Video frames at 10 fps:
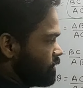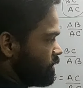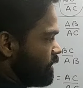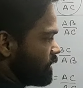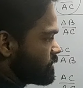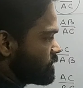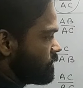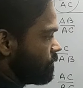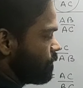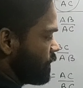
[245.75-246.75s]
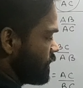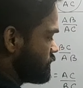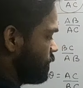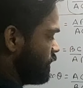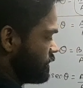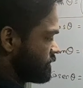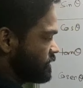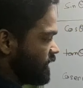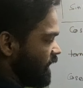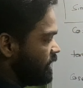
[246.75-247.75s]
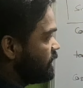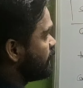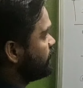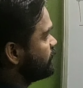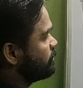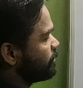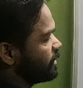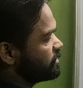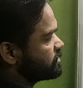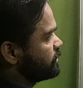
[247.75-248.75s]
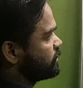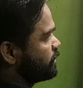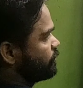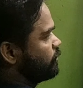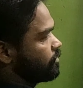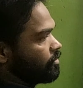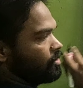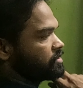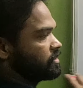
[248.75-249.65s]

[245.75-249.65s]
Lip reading: Next, similarly, sine 90 minus theta, if you look cos